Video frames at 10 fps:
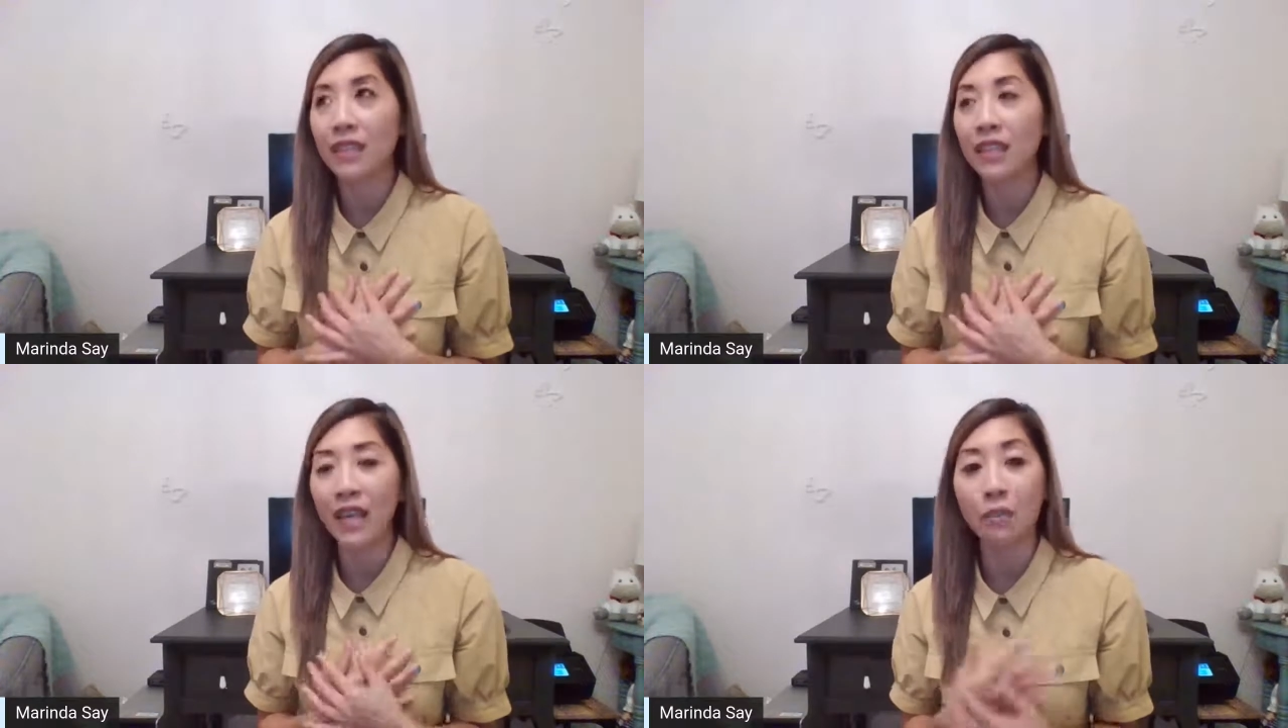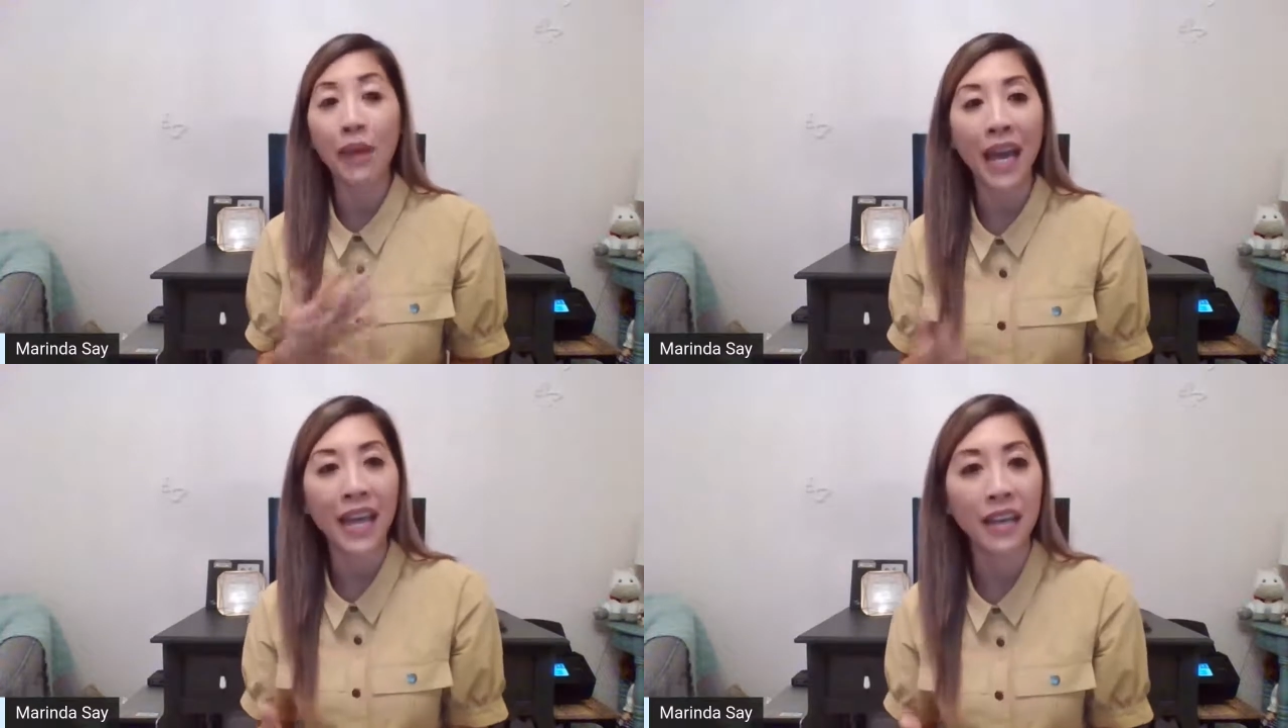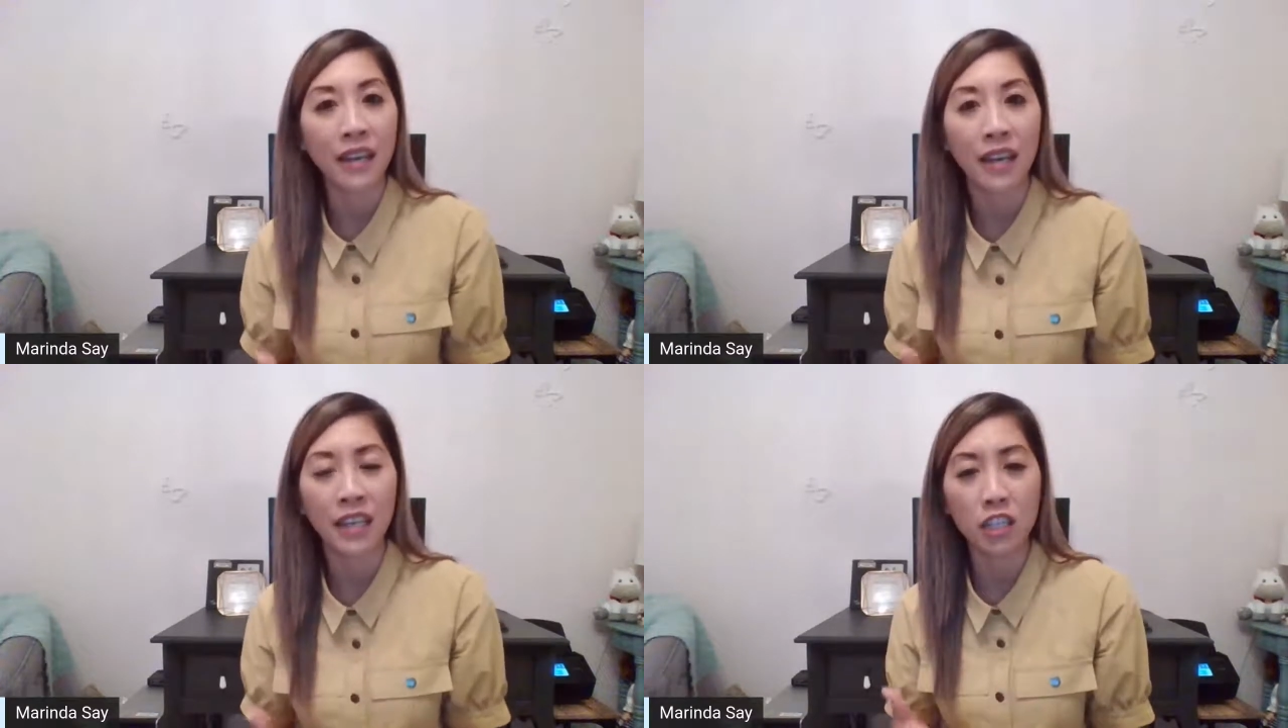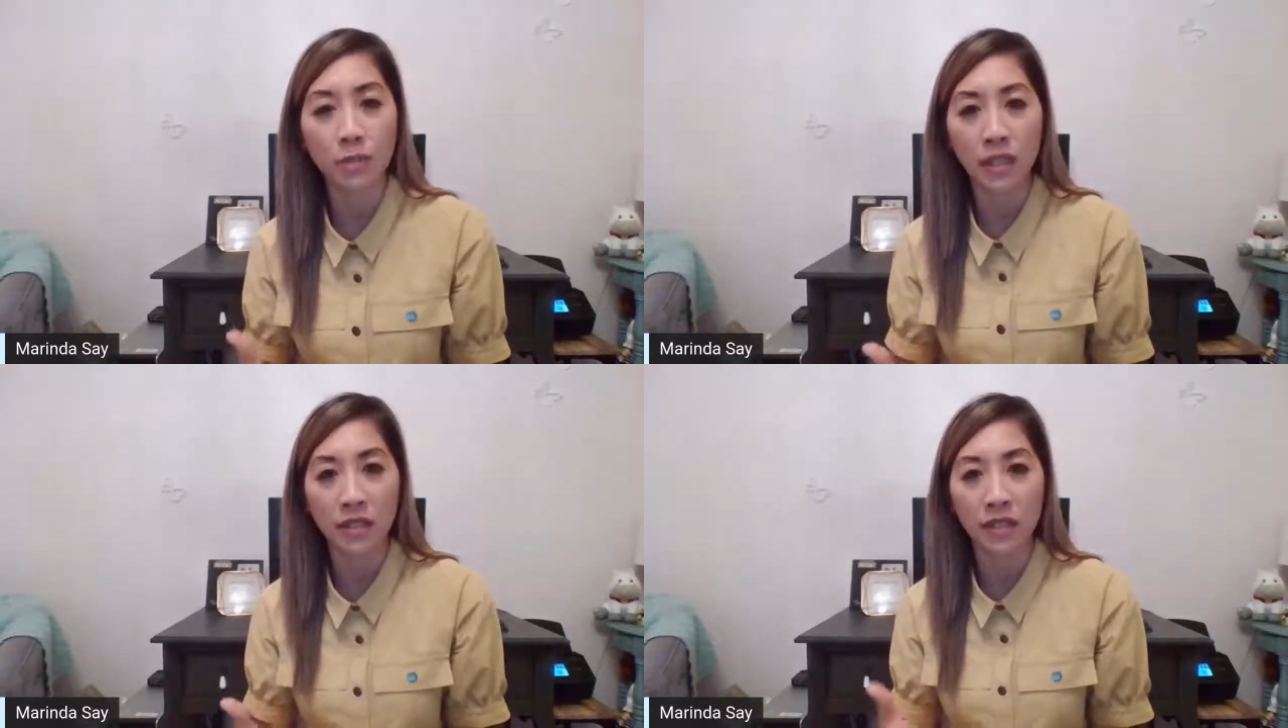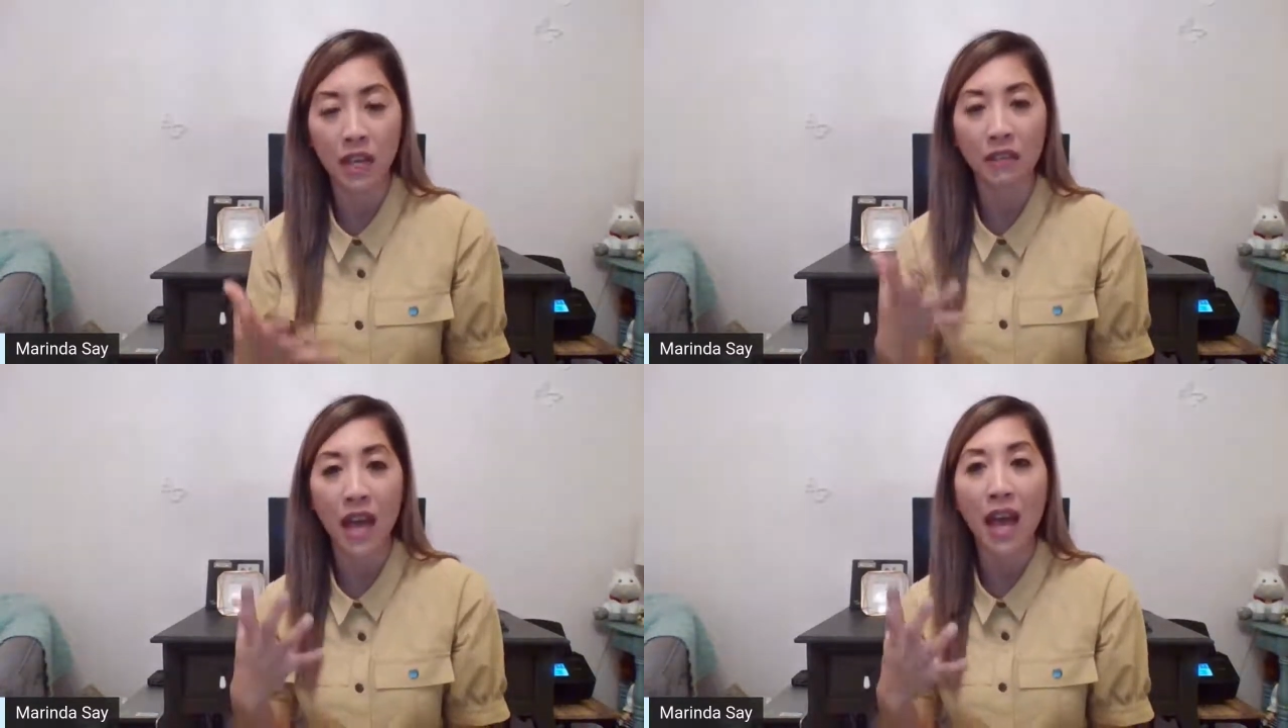like pain and experience that
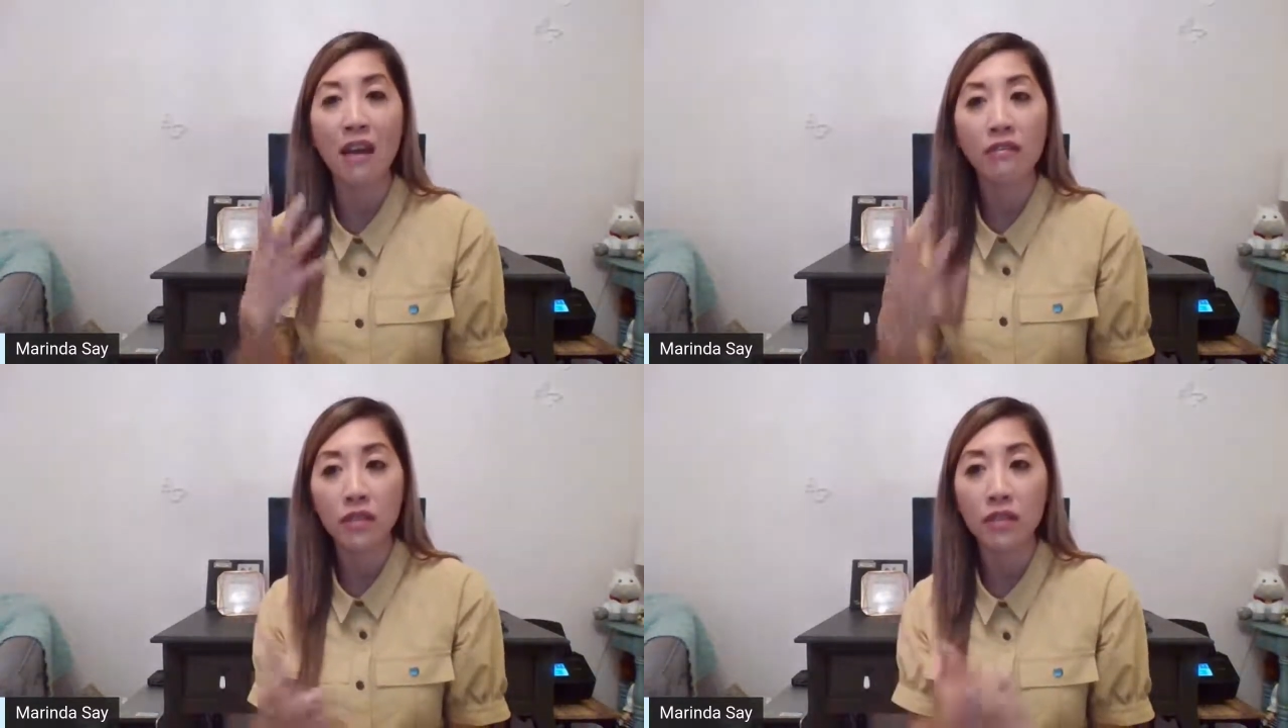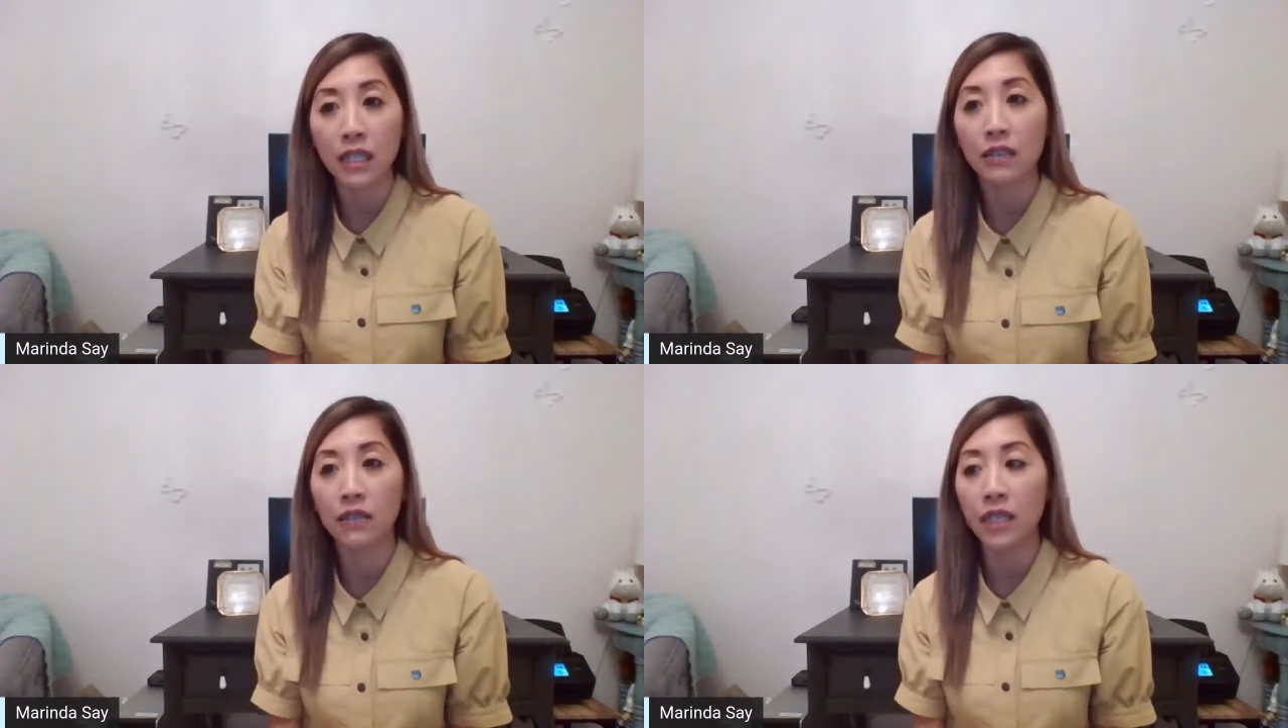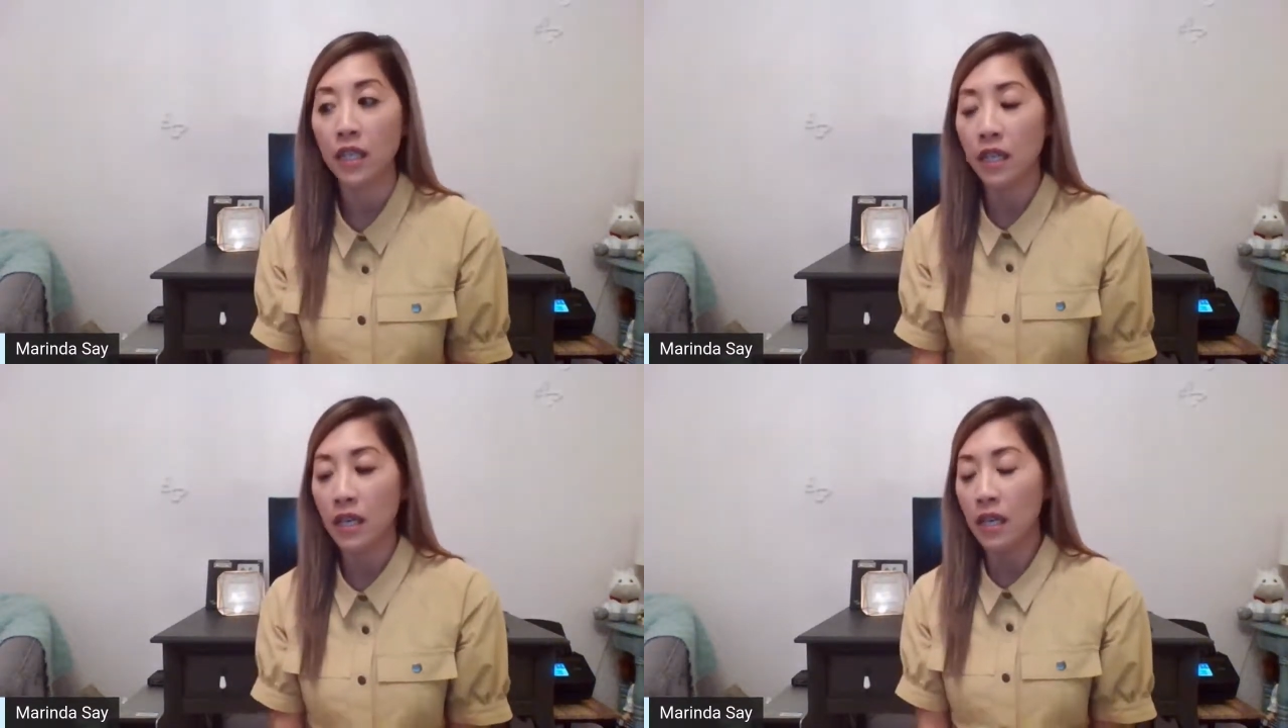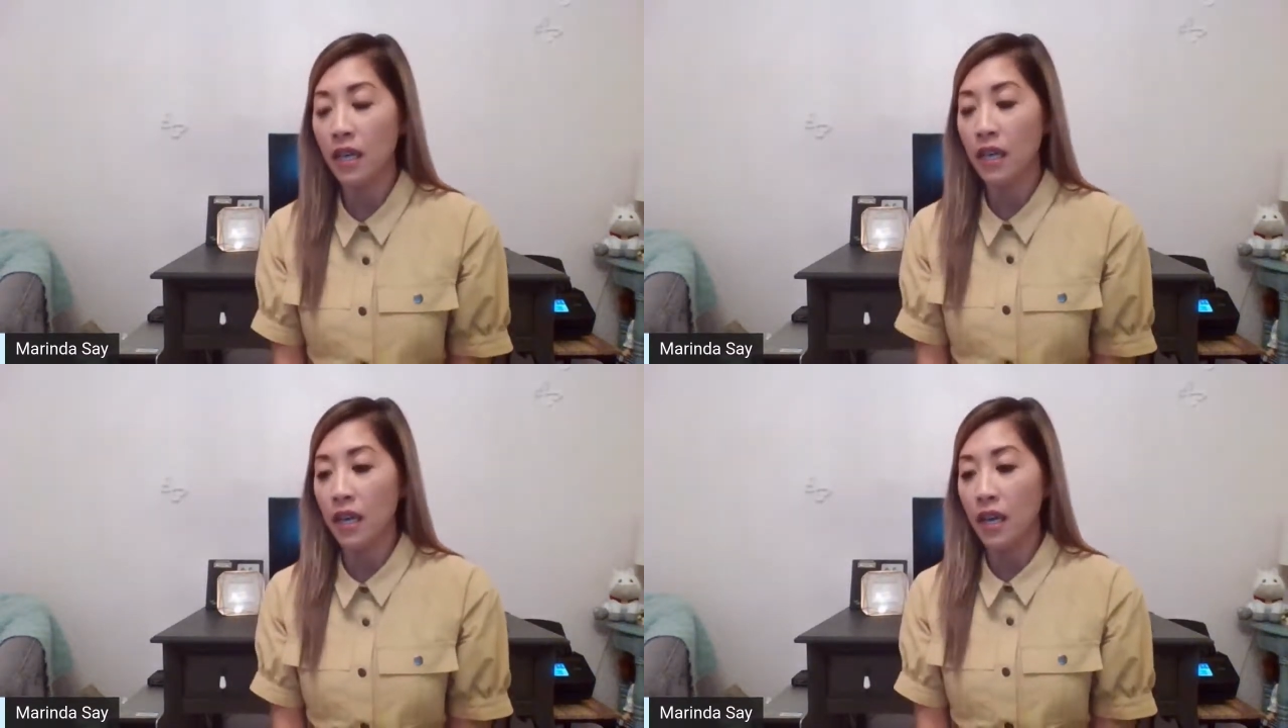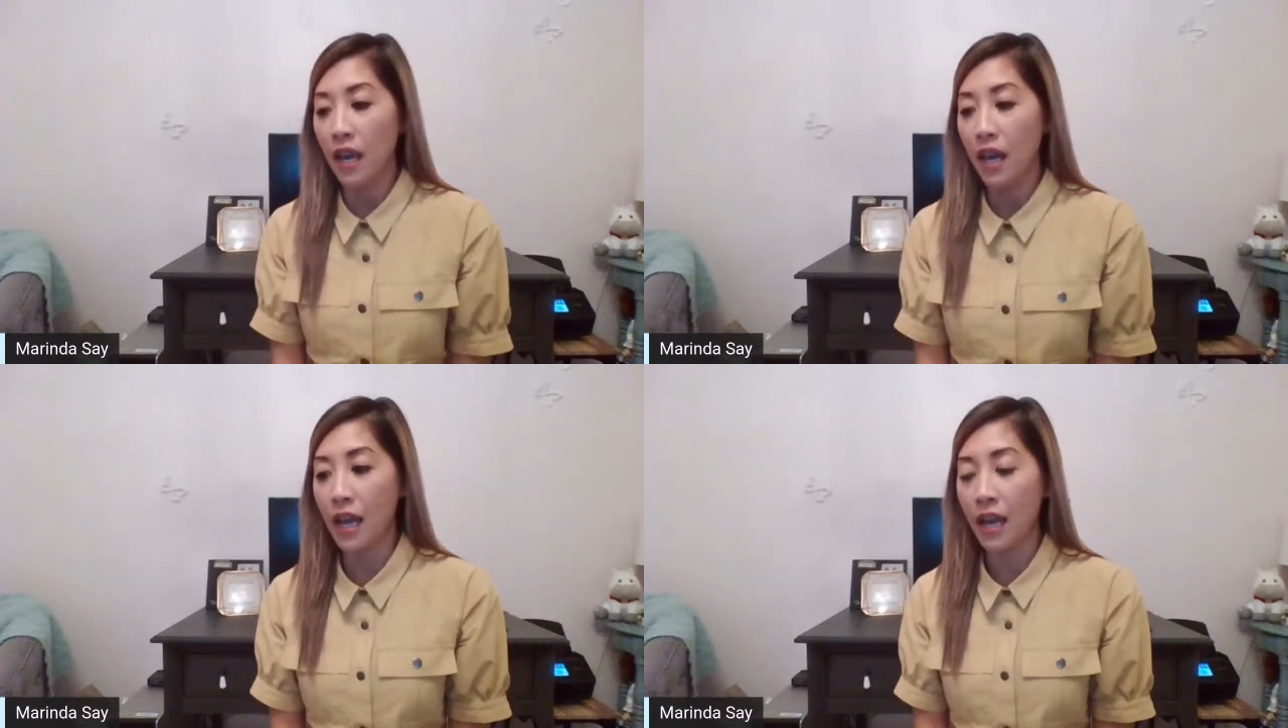I've ever lived.
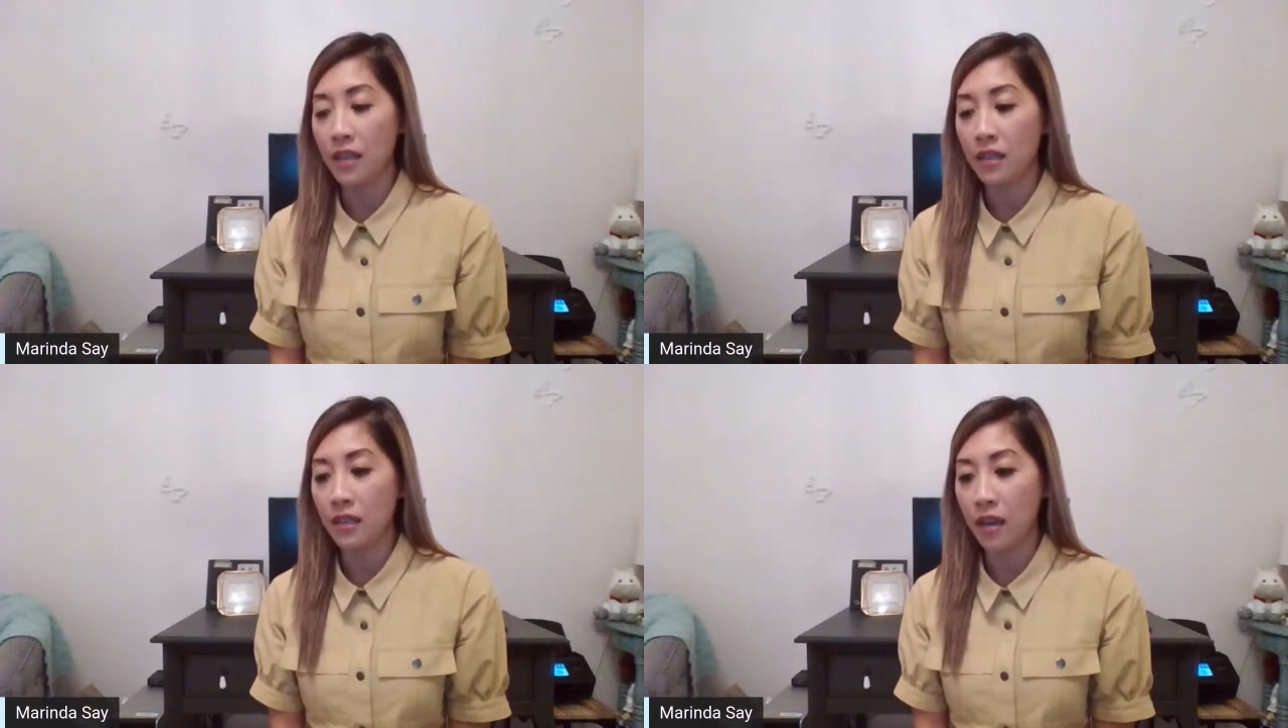And